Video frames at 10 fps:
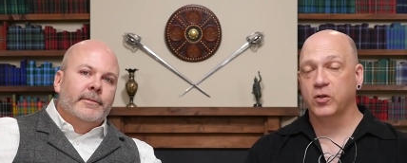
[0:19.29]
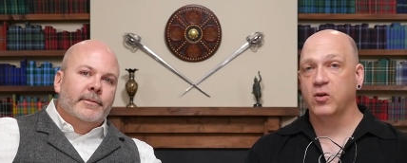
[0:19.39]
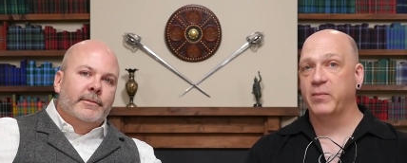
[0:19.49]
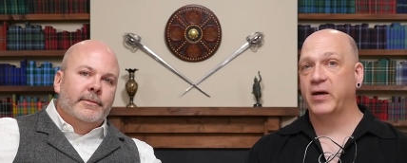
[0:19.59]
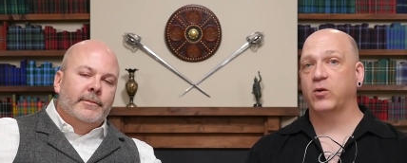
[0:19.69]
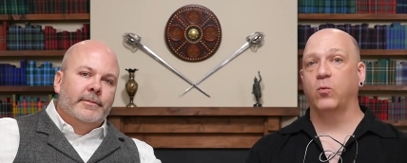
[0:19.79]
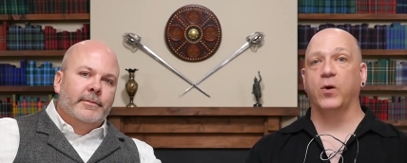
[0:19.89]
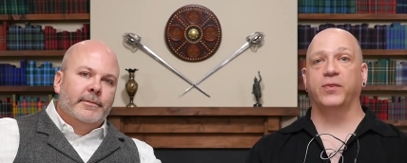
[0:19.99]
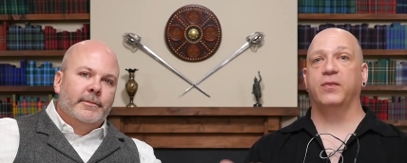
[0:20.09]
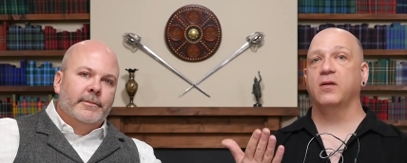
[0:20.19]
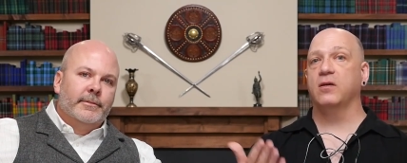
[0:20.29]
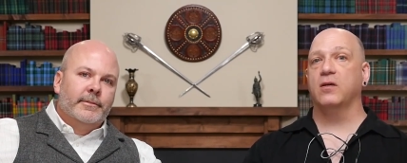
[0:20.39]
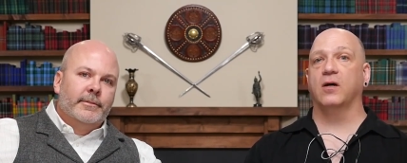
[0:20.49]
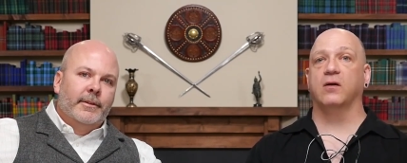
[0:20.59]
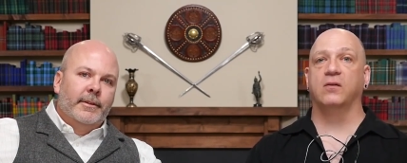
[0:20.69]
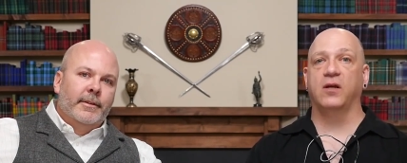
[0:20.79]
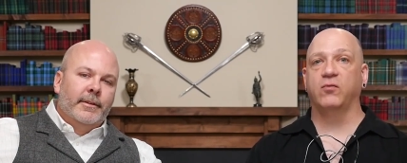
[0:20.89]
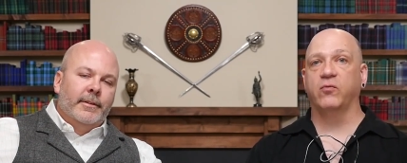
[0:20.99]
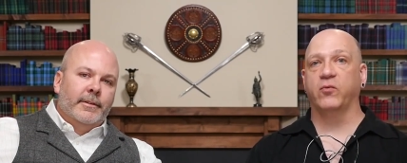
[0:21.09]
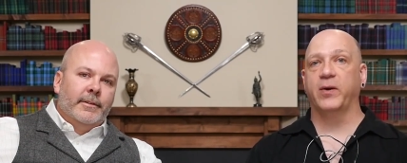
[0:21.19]
Speaker 1: good no matter what the uh,
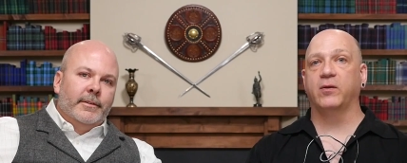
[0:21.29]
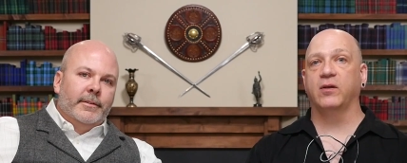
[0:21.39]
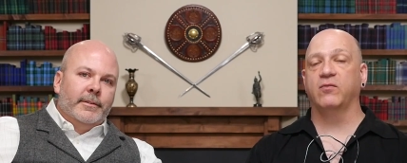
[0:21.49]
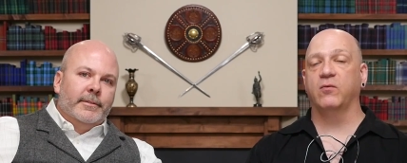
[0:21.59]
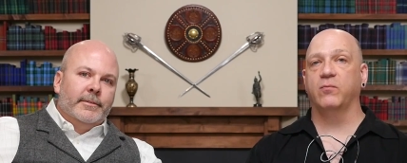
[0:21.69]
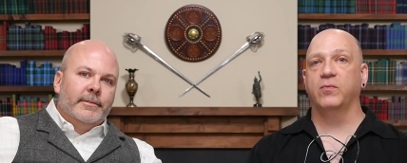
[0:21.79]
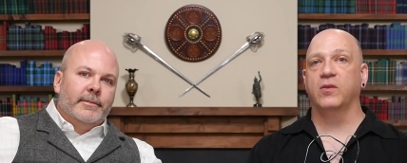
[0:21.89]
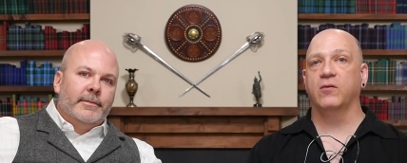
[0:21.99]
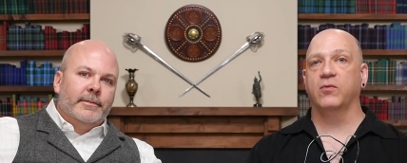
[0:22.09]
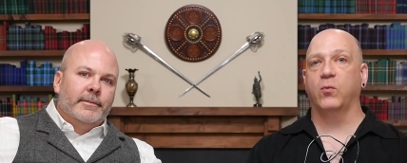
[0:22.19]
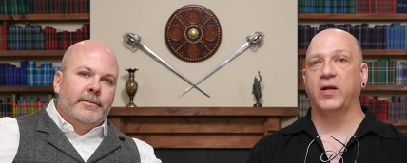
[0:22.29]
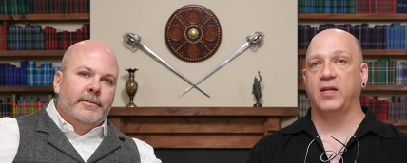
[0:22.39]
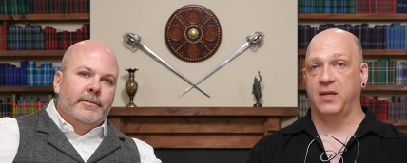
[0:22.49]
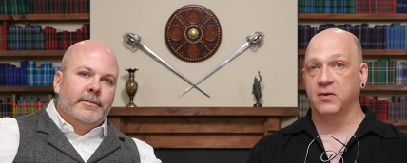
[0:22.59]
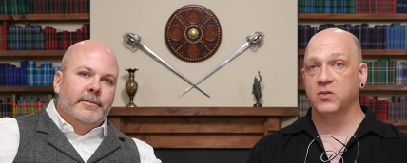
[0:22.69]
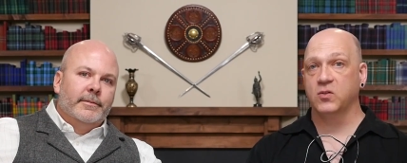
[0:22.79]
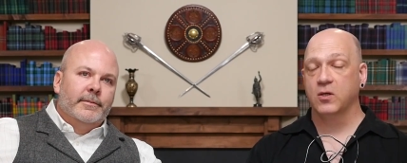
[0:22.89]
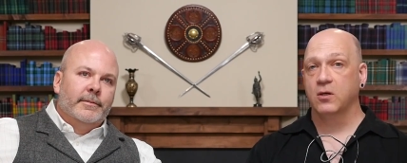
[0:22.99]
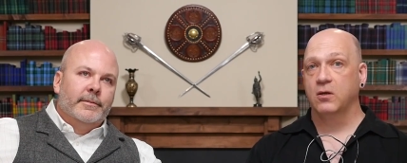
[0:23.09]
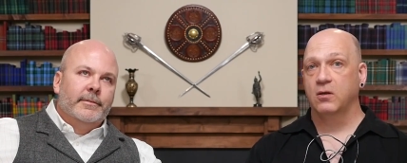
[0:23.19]
level of formality of the, of the wedding is
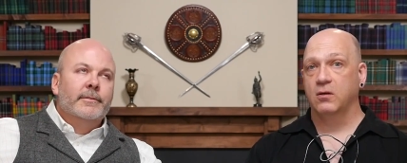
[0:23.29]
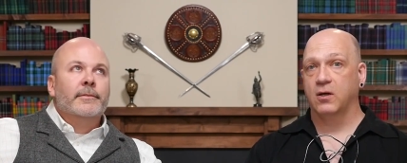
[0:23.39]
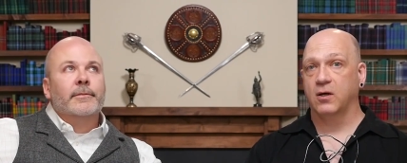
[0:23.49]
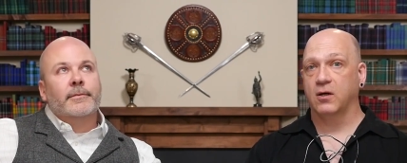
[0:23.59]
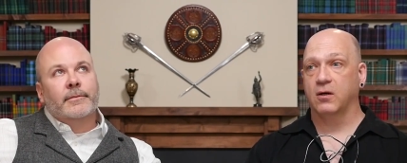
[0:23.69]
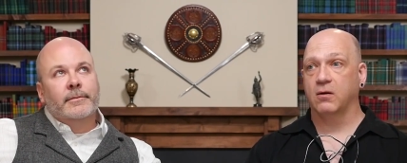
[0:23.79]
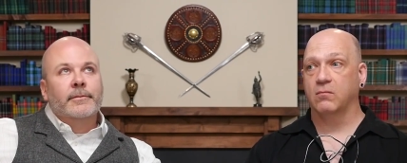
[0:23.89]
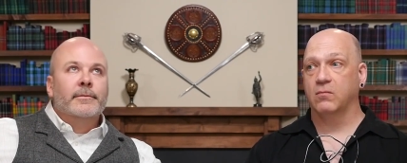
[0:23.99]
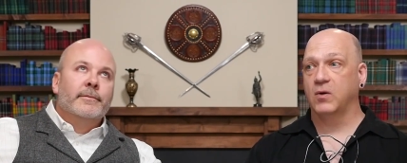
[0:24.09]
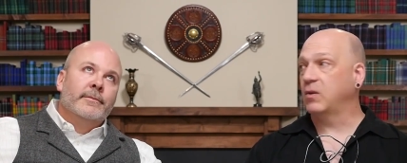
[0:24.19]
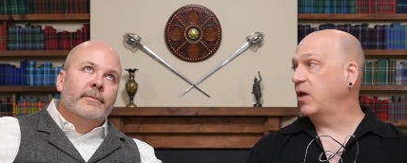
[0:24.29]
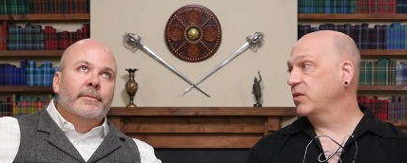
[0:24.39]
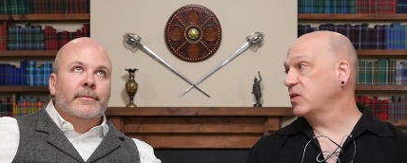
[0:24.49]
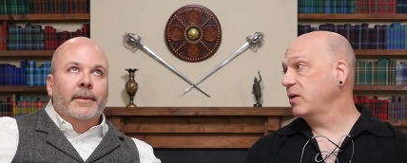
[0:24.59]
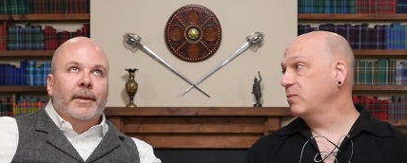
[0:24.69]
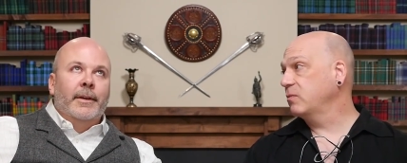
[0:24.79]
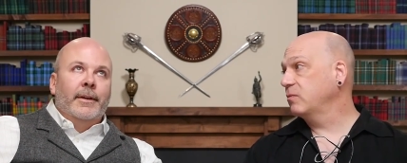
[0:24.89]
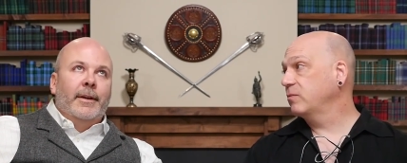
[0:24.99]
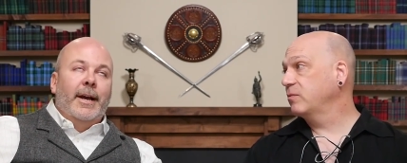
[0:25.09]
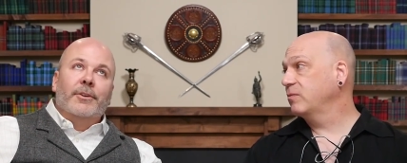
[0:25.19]
um, a lot of the time.
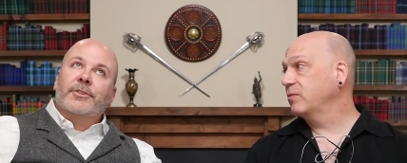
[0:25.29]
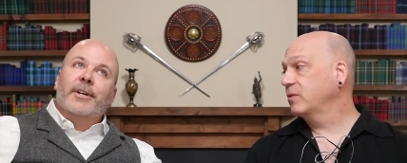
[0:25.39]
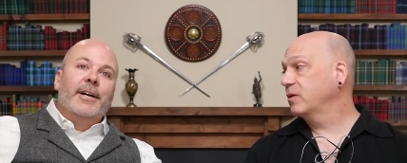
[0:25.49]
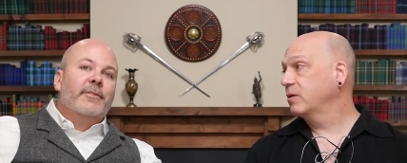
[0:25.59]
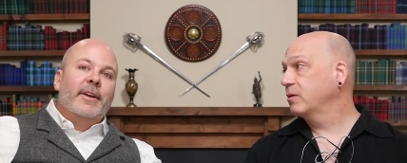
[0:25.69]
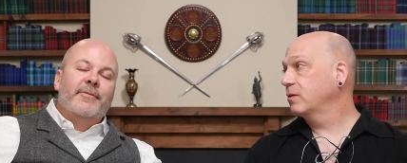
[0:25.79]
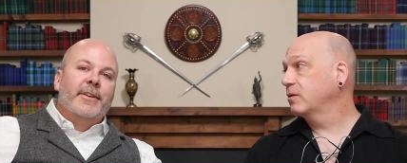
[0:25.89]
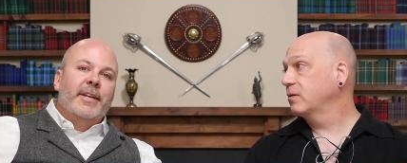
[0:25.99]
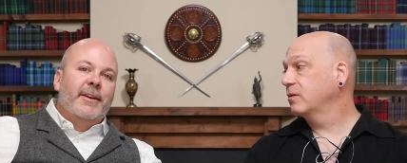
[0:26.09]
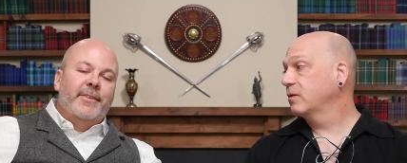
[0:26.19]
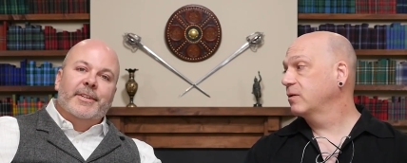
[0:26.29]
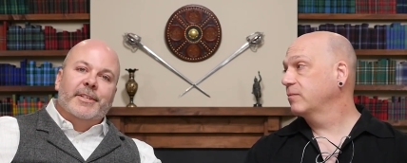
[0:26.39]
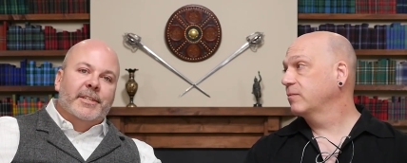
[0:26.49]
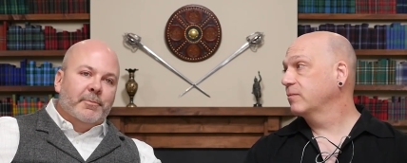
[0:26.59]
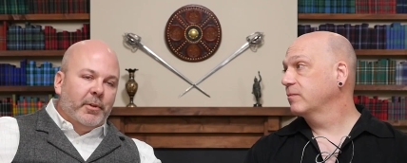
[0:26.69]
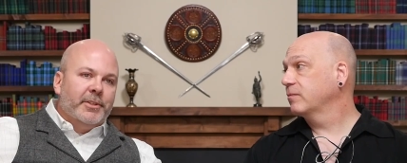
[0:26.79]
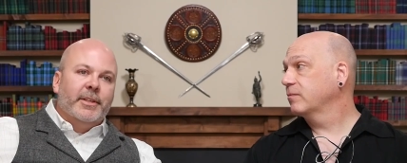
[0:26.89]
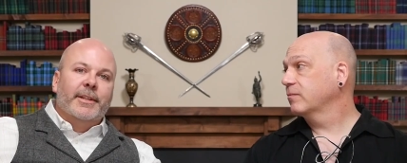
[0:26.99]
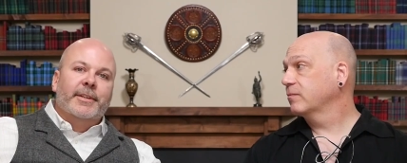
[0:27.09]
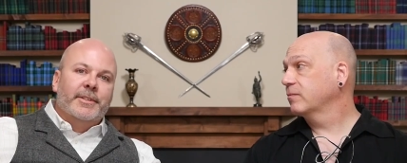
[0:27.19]
Speaker 2: Outside of if it, if it is
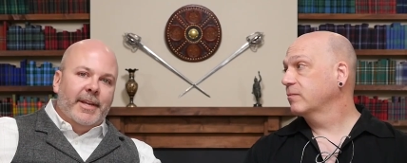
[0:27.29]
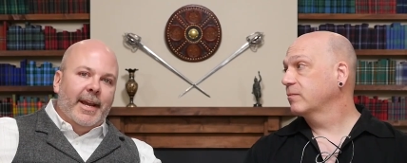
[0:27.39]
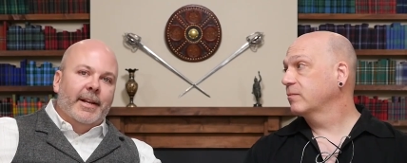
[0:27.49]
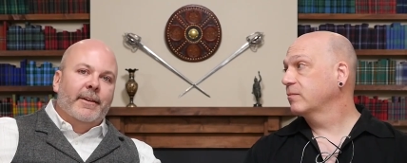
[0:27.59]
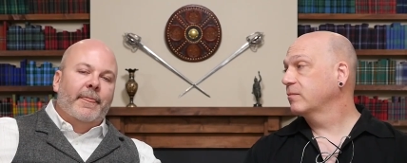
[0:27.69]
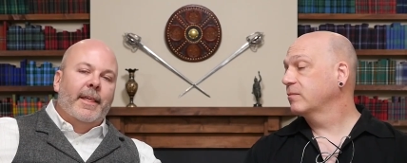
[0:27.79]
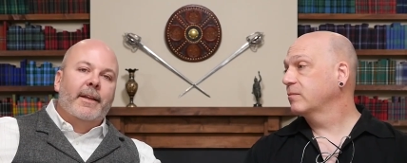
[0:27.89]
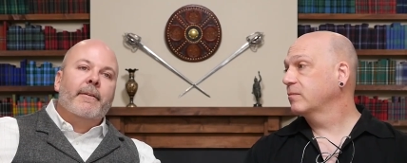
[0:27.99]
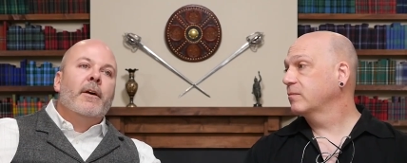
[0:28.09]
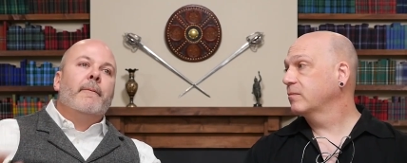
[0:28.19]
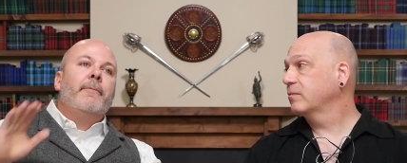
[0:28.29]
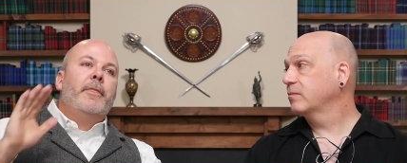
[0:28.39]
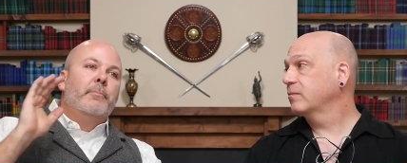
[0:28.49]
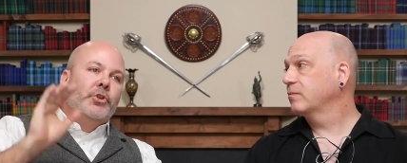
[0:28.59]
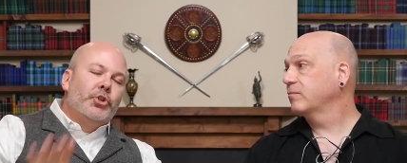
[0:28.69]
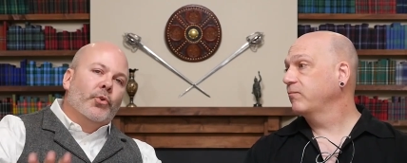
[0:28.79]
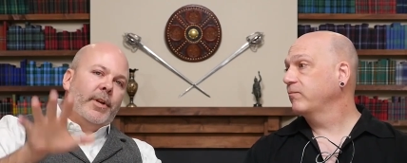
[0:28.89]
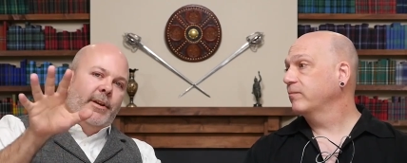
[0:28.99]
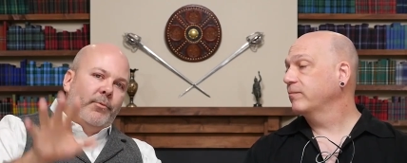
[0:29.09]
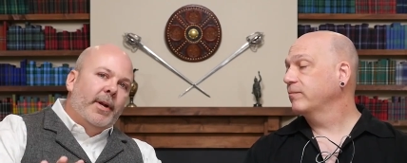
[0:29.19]
explicitly said. It, the
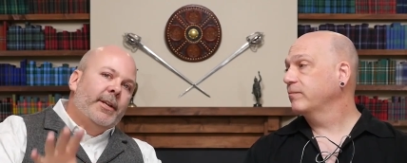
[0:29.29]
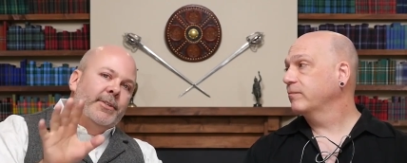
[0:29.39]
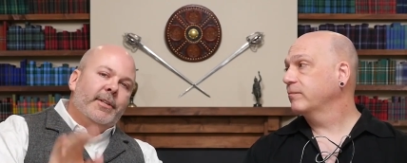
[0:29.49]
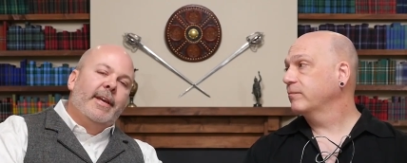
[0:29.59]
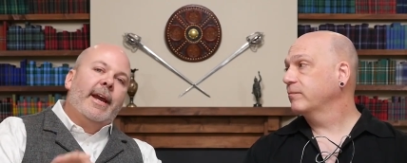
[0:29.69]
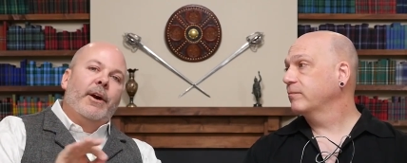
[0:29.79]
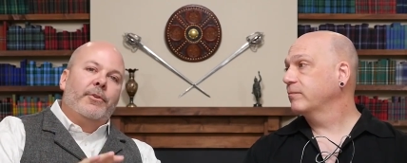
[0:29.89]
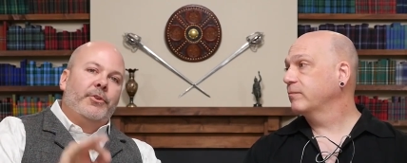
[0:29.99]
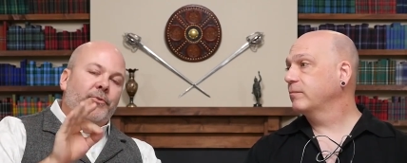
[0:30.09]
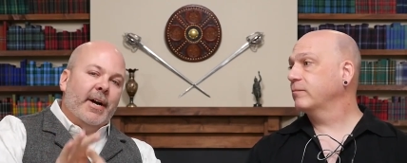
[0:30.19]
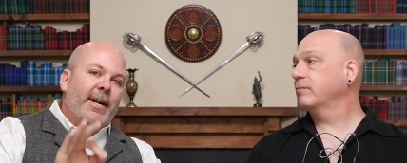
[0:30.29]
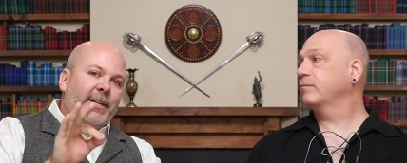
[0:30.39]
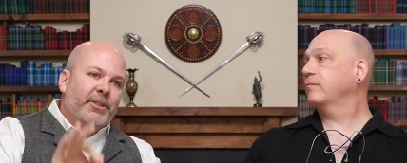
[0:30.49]
majority of weddings today do not